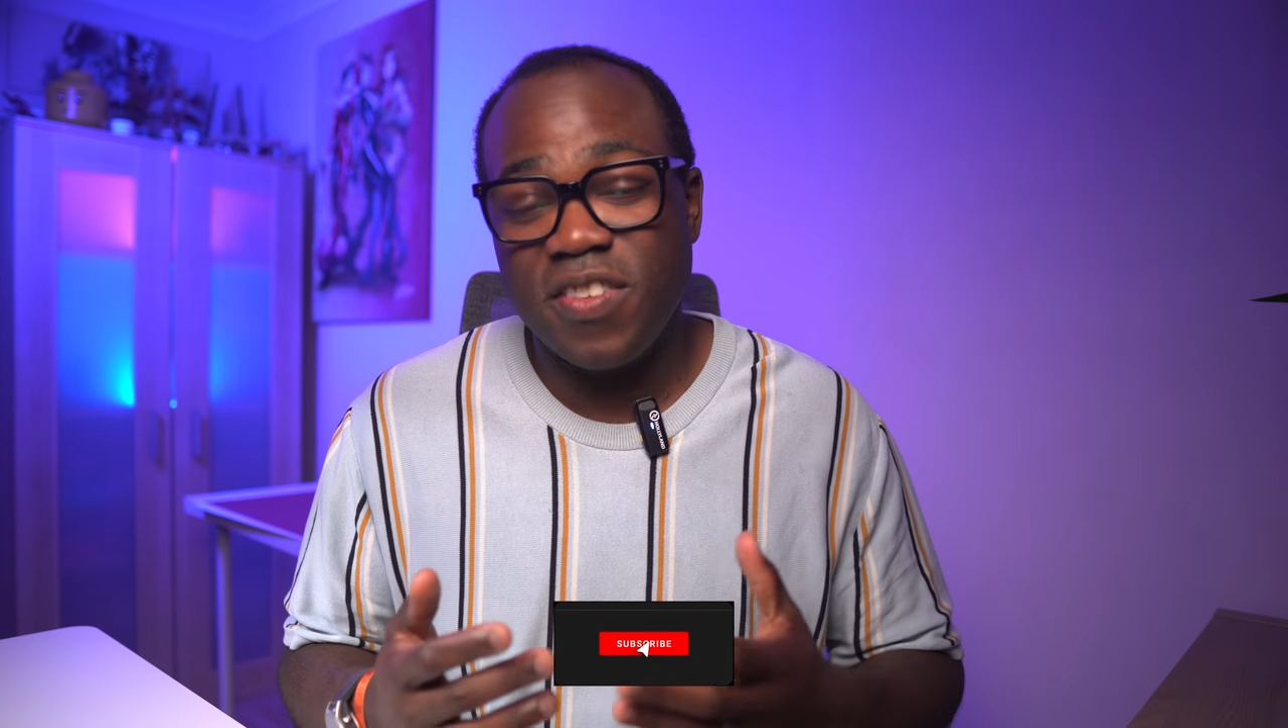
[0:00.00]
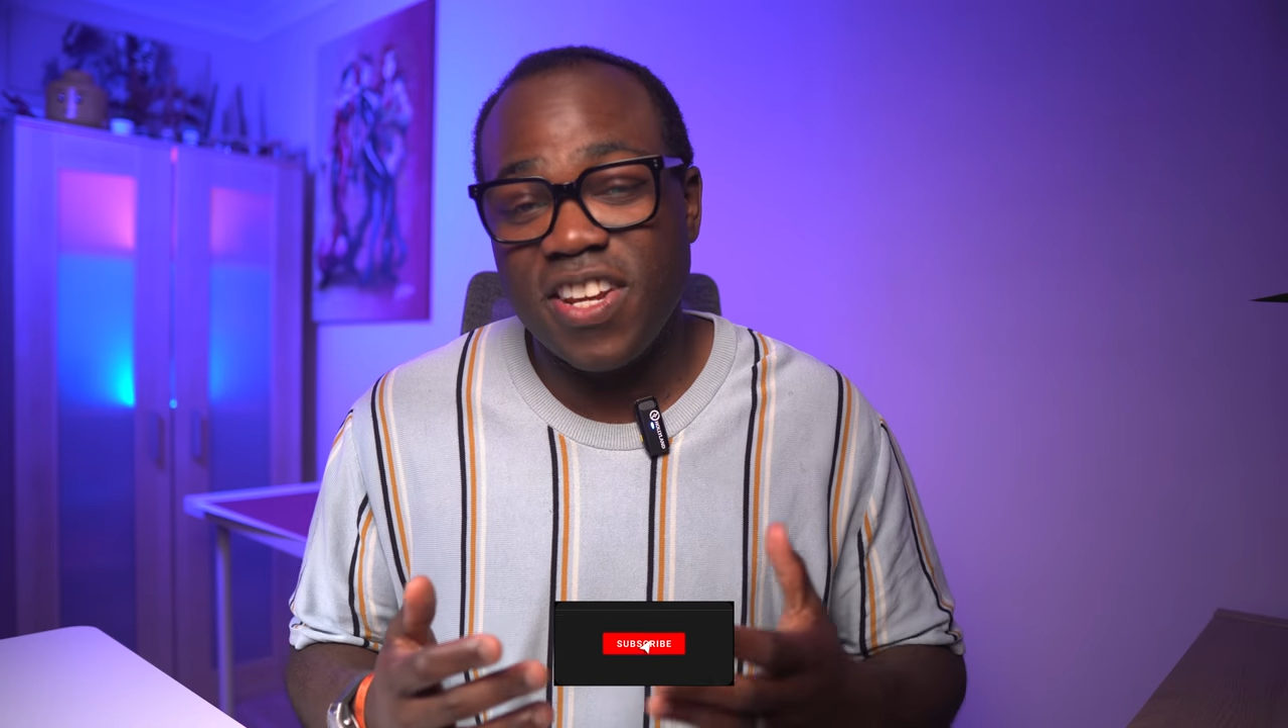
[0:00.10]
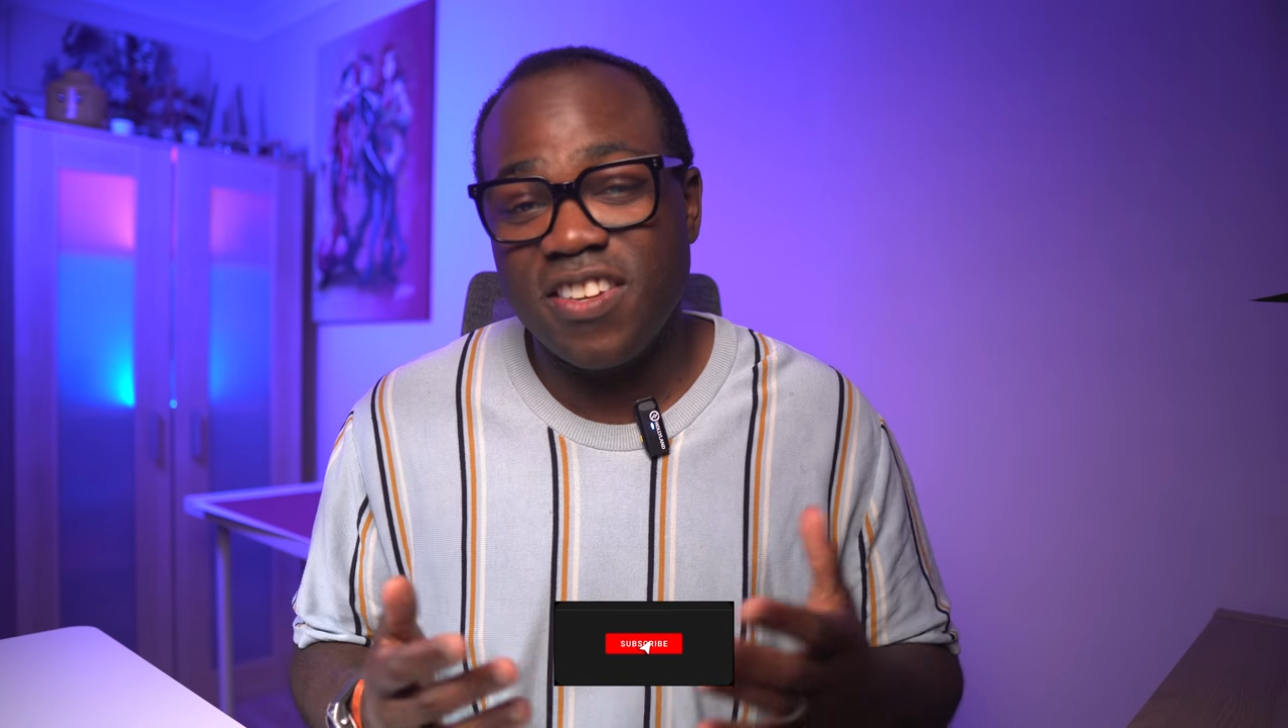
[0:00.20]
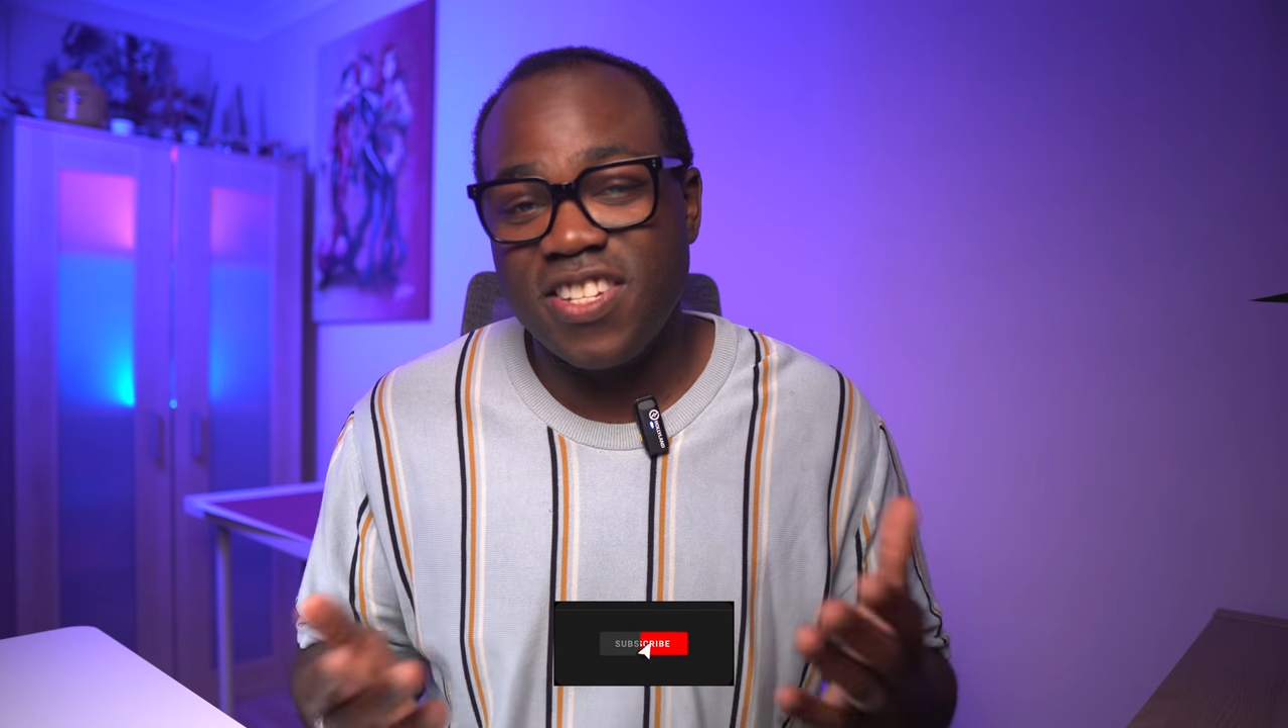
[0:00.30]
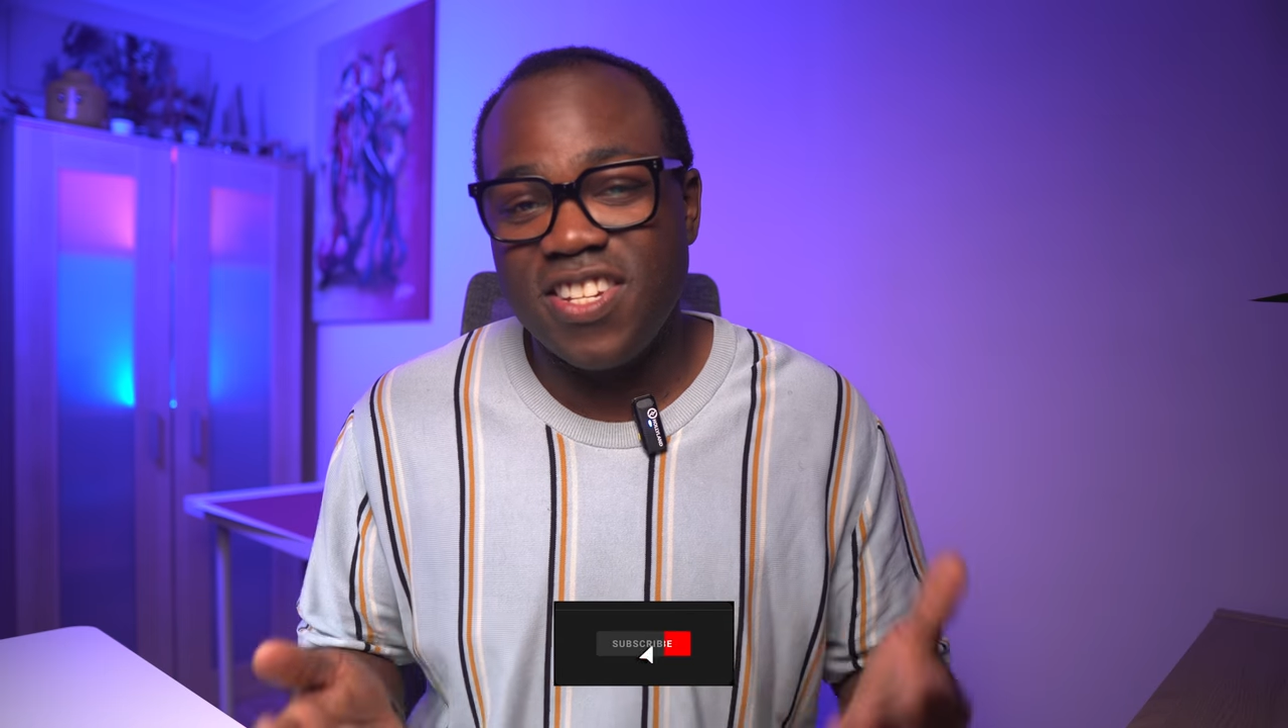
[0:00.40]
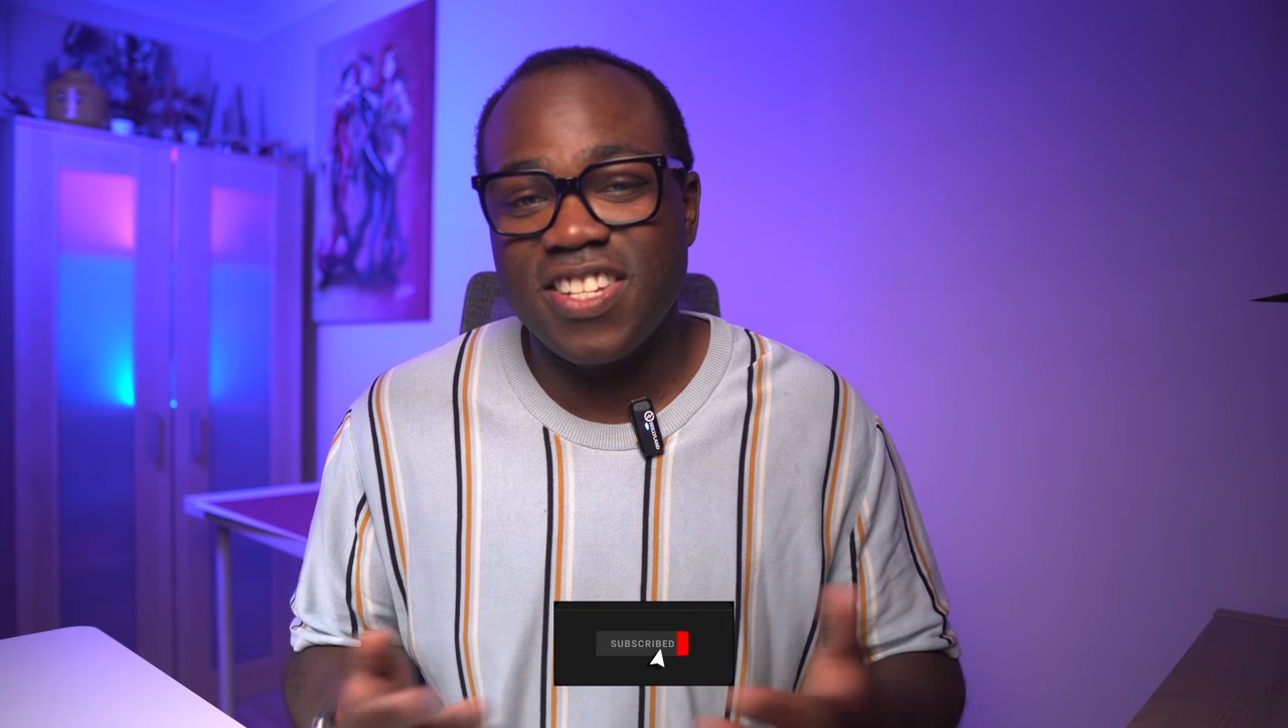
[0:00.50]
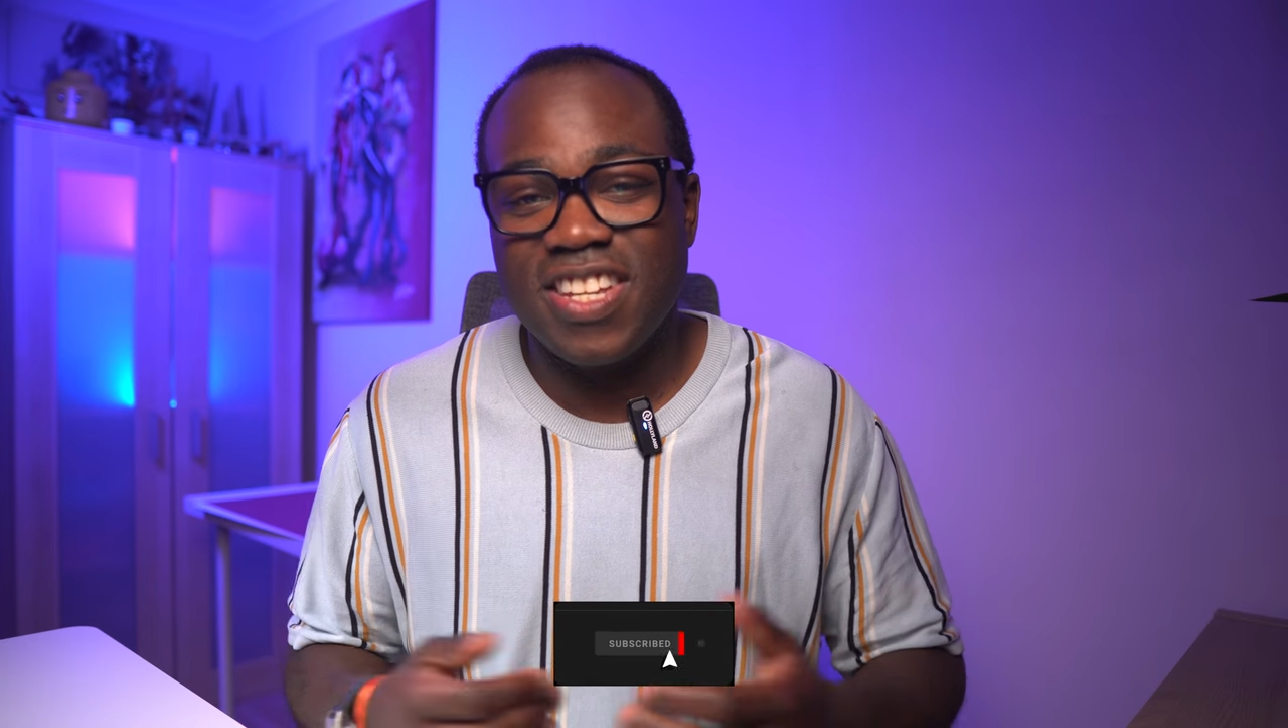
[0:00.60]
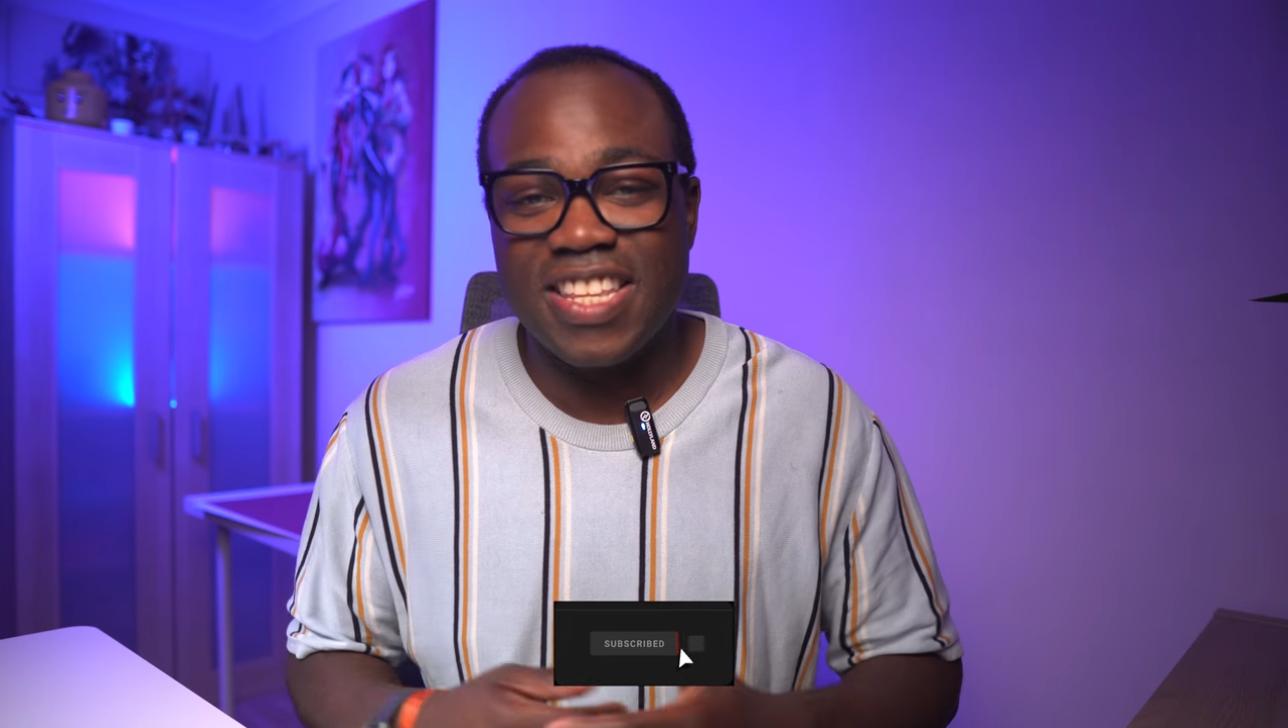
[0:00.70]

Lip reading: videos just